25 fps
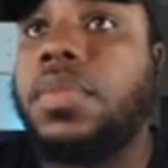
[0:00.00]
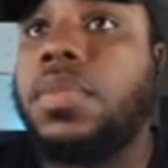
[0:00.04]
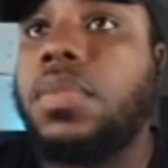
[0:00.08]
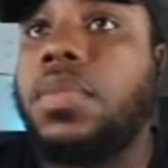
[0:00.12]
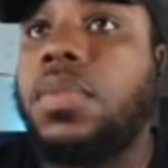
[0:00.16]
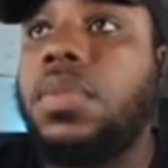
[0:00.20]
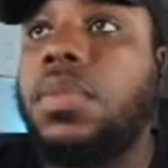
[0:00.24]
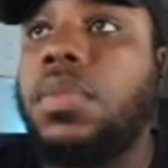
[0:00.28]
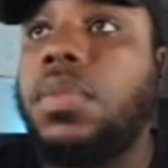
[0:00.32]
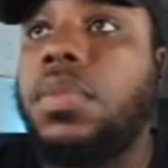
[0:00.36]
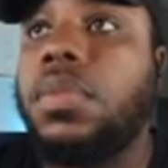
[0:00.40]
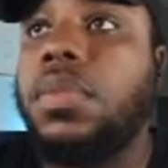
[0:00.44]

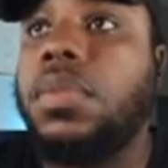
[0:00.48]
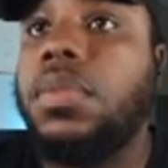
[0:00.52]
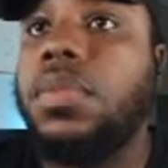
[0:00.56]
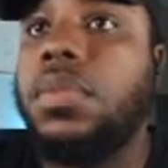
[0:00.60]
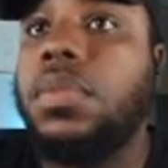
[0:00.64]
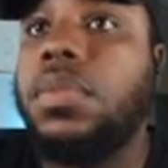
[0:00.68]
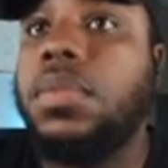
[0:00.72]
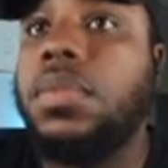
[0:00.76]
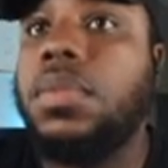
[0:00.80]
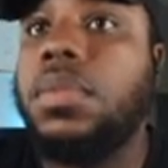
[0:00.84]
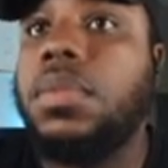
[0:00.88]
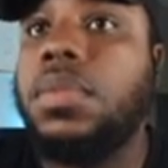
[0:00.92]

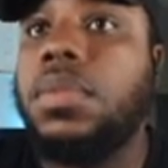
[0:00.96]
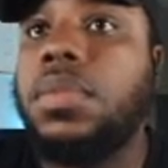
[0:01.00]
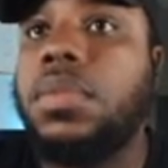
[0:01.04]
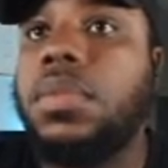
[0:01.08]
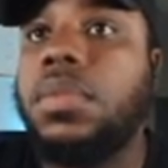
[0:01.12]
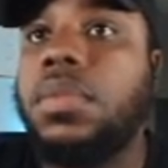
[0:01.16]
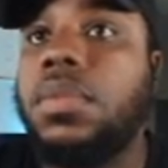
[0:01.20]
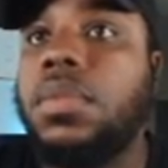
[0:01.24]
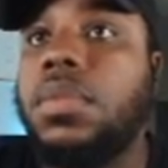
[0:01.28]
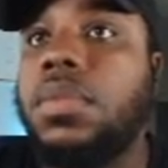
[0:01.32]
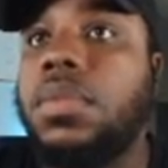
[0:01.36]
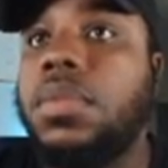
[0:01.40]

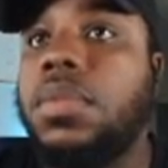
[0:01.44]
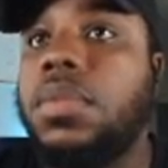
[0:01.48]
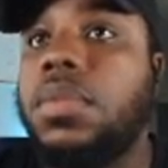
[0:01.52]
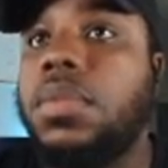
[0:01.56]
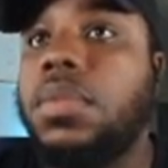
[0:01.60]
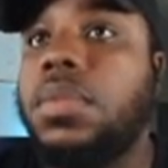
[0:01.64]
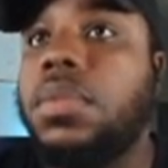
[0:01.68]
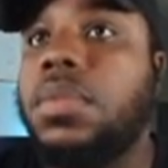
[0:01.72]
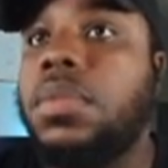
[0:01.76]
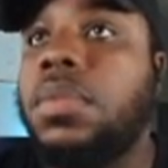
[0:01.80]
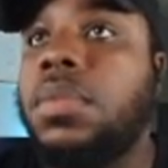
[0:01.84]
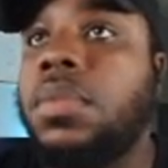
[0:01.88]

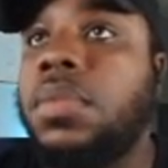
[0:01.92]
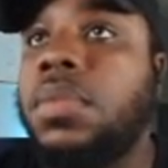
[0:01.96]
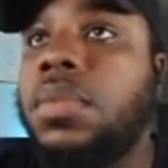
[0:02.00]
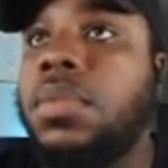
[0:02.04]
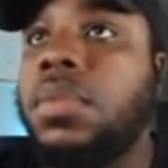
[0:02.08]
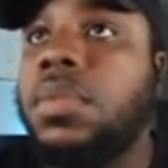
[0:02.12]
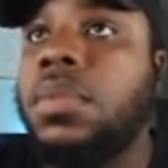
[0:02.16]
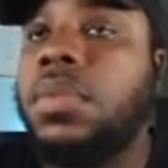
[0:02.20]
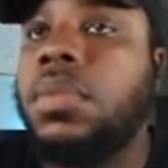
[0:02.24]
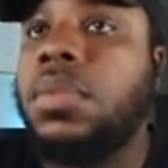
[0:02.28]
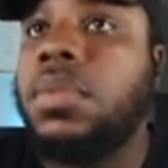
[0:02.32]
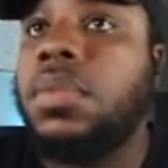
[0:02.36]

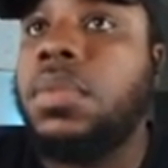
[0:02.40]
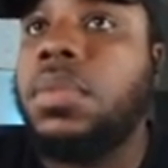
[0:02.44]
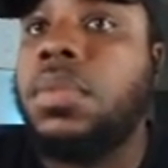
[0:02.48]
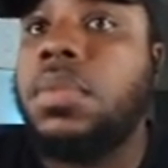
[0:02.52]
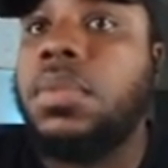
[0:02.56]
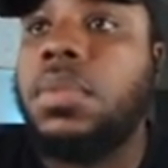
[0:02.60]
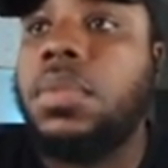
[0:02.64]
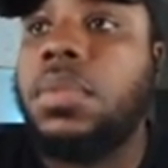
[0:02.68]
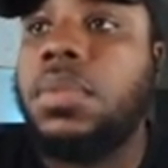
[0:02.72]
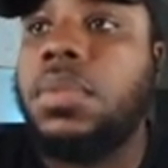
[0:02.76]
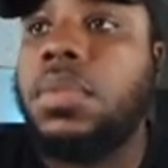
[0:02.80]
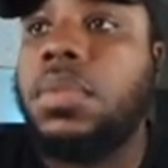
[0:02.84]

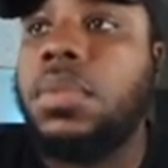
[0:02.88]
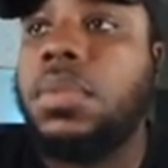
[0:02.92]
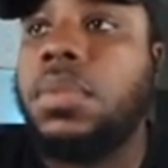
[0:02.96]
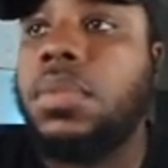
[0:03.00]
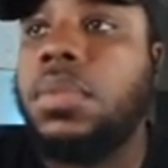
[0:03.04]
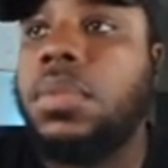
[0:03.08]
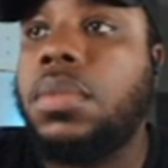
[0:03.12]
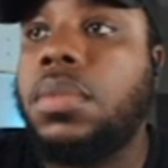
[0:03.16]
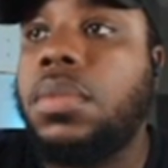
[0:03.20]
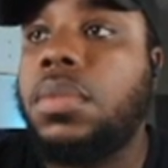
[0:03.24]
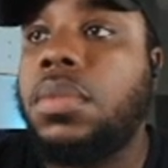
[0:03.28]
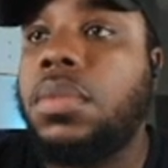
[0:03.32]

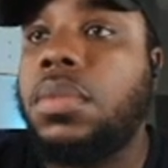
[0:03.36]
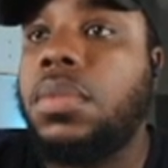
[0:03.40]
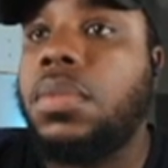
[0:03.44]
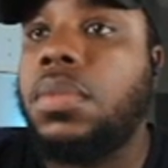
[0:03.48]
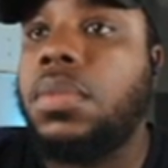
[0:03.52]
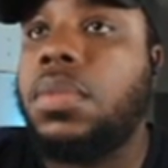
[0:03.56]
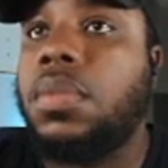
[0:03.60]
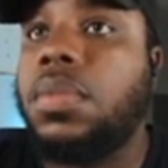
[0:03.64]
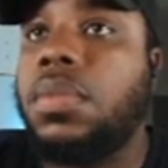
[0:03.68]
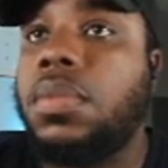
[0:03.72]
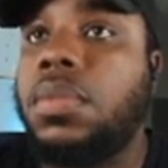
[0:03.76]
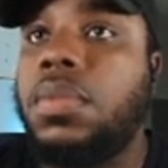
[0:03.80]

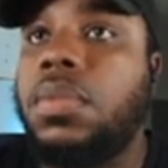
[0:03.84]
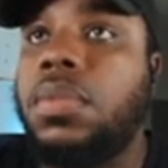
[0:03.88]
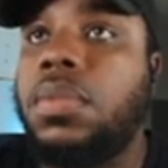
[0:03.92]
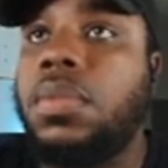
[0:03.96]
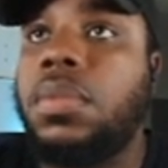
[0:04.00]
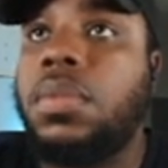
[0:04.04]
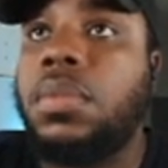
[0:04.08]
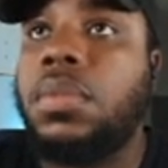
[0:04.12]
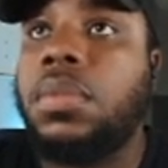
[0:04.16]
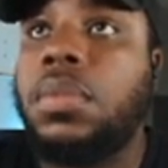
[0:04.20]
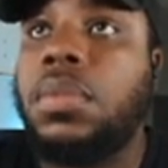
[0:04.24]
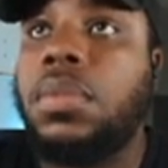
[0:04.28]

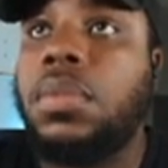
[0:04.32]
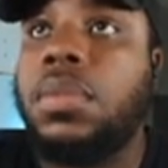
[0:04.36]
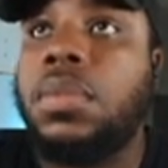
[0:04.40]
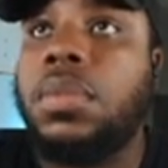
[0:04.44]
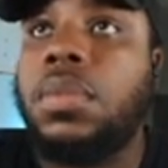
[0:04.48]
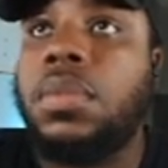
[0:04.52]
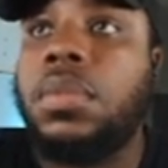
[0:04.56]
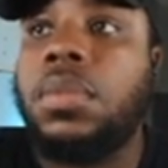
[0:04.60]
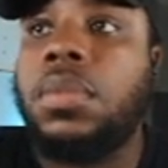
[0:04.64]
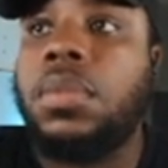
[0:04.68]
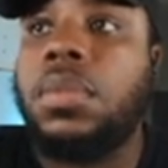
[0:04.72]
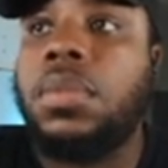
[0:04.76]

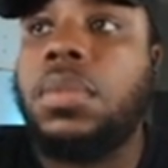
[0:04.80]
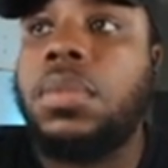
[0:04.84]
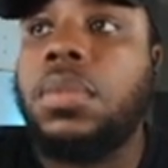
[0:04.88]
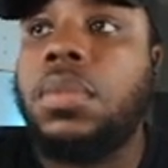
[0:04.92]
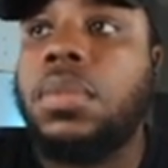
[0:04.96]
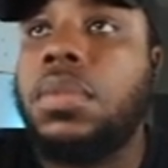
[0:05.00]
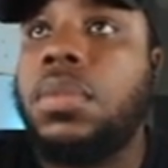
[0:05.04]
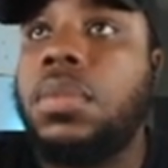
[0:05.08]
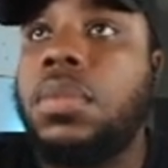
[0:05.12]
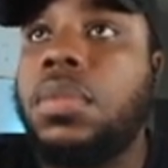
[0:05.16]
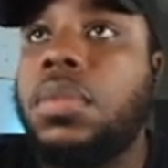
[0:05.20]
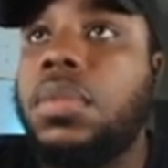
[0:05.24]

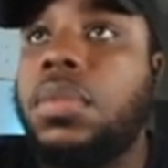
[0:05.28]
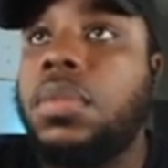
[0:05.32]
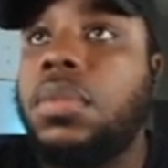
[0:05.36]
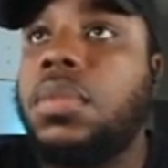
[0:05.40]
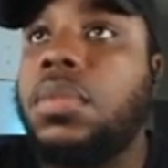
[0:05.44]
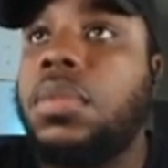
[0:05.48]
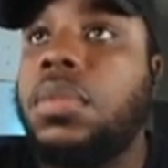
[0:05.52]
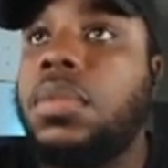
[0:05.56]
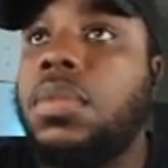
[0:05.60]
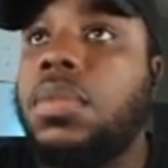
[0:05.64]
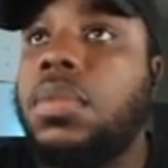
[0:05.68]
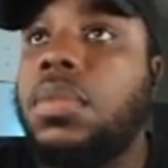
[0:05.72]

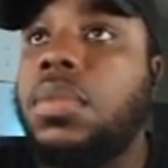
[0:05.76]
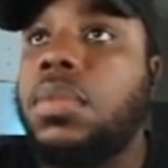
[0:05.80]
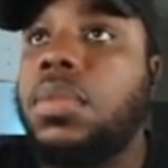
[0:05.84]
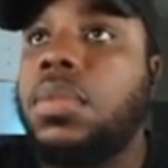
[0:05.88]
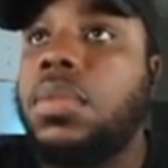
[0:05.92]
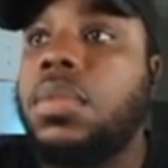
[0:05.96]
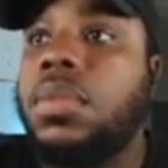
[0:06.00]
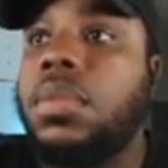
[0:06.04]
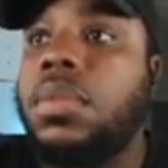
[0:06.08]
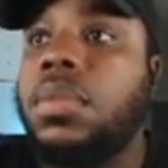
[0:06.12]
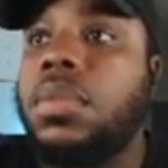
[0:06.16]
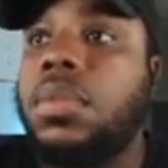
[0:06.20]

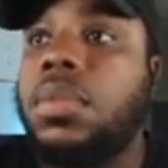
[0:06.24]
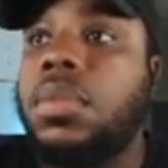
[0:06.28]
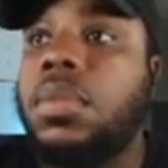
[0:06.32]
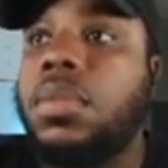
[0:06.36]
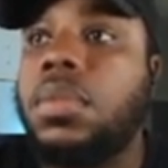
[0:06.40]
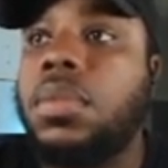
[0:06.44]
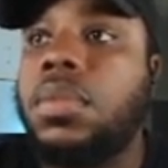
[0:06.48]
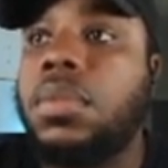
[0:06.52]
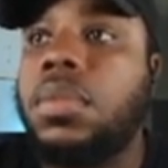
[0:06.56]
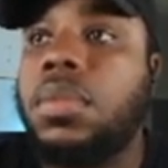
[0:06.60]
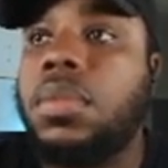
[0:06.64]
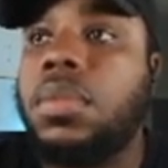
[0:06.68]

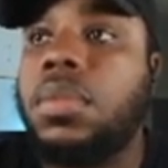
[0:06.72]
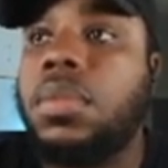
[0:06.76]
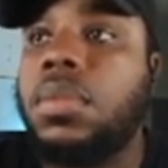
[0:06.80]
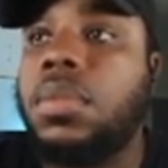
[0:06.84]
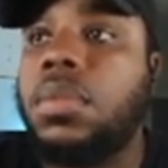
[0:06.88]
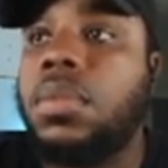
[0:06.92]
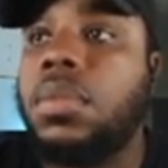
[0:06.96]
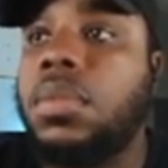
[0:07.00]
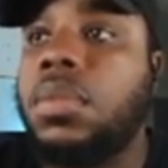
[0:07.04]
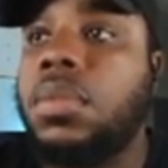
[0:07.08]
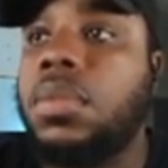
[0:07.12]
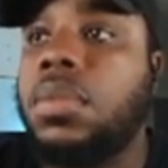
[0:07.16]

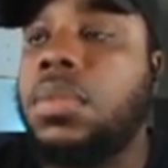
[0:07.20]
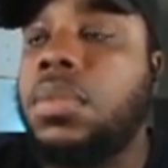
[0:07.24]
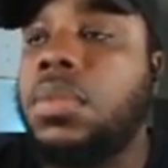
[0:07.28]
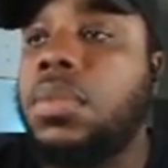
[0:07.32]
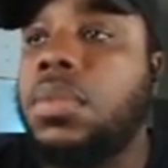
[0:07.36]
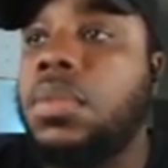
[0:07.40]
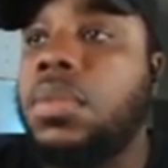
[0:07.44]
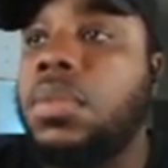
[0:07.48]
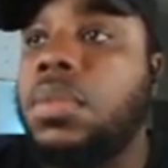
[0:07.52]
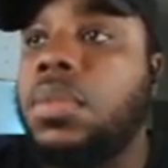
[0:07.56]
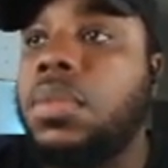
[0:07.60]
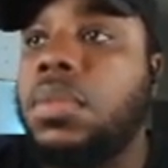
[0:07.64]

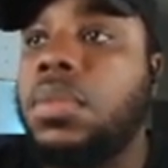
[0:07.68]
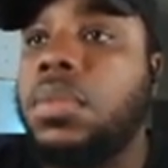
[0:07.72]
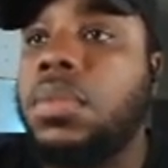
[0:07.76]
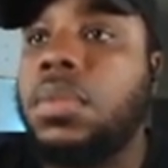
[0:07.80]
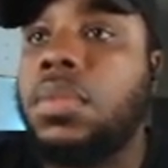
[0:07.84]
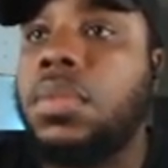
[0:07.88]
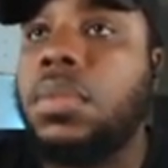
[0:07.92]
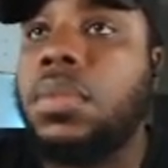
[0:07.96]
(silent)